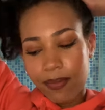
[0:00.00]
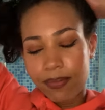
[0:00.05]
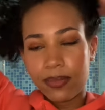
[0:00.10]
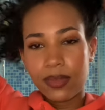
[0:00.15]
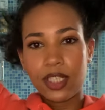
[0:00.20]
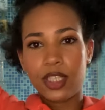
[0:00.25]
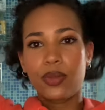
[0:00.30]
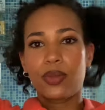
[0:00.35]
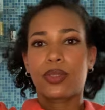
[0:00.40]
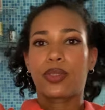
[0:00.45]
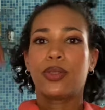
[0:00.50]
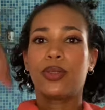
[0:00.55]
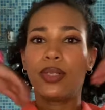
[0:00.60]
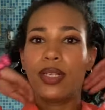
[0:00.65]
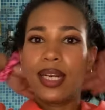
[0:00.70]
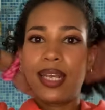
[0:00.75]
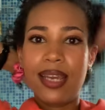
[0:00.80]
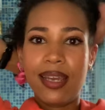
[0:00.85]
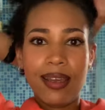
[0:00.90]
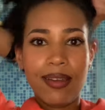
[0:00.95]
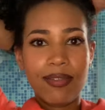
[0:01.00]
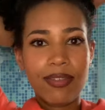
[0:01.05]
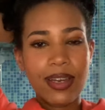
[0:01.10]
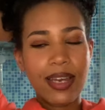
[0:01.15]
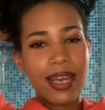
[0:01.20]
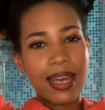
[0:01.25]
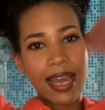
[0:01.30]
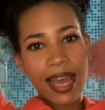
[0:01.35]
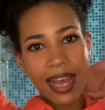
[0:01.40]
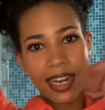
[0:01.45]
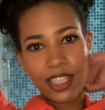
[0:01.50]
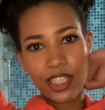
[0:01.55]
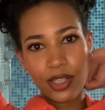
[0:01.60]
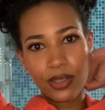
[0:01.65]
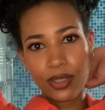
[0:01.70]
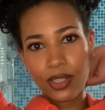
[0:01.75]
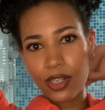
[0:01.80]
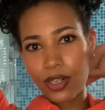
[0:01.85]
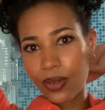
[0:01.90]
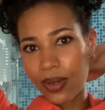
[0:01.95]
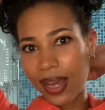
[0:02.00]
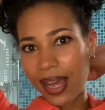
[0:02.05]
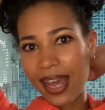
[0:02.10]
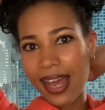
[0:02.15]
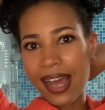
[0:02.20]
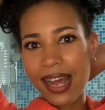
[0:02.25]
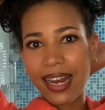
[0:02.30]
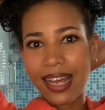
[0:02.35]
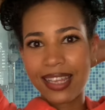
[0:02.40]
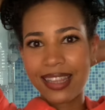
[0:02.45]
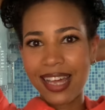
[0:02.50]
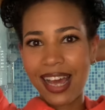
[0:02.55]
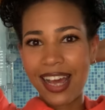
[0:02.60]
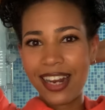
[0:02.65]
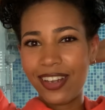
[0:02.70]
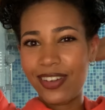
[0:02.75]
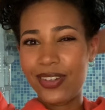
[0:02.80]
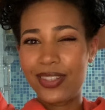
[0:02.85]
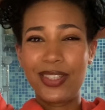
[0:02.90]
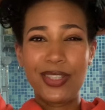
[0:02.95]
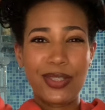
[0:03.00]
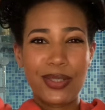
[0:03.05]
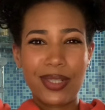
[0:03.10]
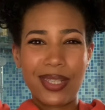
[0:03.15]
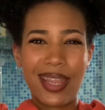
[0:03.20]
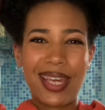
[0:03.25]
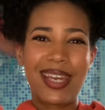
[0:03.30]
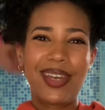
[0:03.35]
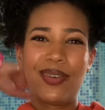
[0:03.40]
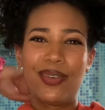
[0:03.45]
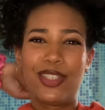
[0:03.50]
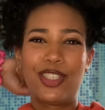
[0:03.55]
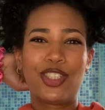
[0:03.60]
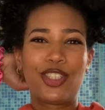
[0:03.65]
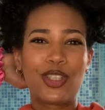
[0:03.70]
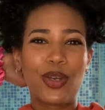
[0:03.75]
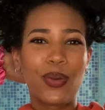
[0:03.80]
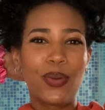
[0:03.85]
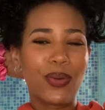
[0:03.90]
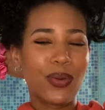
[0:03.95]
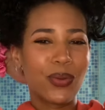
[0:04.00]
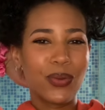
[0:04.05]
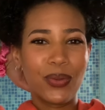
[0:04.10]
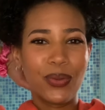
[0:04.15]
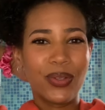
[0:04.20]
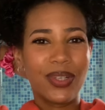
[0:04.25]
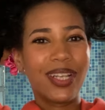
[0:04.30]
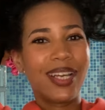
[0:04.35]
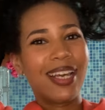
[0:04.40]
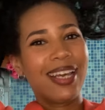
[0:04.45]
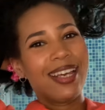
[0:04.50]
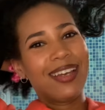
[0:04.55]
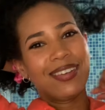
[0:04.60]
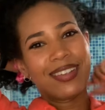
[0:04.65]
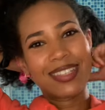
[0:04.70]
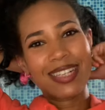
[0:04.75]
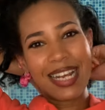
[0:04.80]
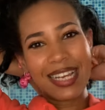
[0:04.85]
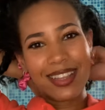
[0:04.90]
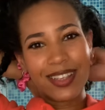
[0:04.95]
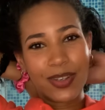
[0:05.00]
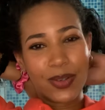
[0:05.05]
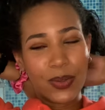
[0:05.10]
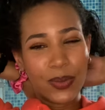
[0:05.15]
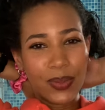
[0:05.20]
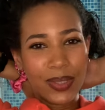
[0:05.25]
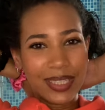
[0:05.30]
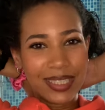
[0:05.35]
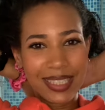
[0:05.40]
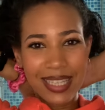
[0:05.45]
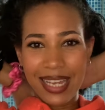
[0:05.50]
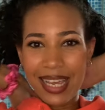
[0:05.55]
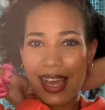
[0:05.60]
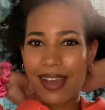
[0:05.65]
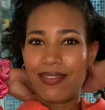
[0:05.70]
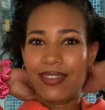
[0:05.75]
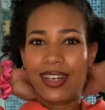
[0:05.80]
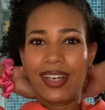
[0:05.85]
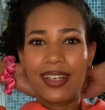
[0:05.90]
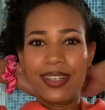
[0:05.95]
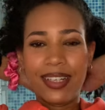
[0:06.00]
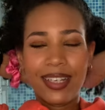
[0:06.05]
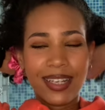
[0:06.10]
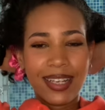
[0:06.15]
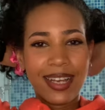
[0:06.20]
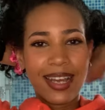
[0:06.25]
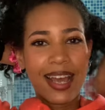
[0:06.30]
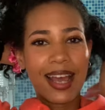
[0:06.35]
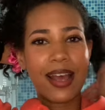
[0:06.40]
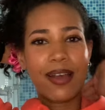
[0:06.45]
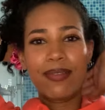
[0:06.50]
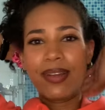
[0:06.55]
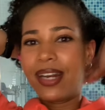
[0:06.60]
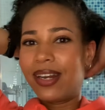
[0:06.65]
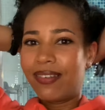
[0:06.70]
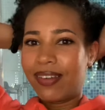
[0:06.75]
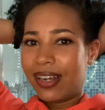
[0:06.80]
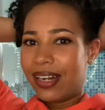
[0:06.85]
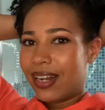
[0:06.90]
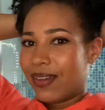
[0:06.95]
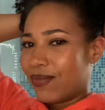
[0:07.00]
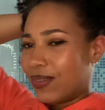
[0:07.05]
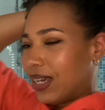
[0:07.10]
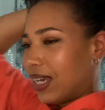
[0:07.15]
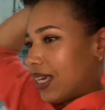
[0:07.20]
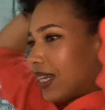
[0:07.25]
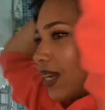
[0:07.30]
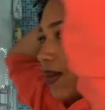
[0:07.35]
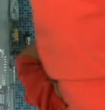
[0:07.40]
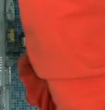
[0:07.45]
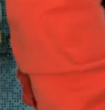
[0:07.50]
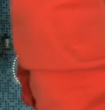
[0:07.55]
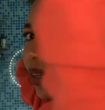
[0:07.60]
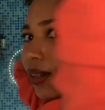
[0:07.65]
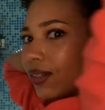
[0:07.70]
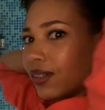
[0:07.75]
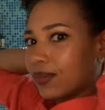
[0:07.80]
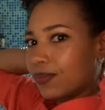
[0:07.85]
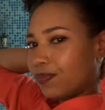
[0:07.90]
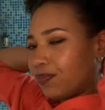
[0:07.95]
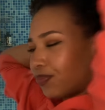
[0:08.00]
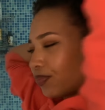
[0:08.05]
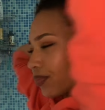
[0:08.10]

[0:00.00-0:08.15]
She was called Neve, and she used to do her hair like that, and I always used to think it was so cool. It was like the coolest thing ever. Anyway, let me show you.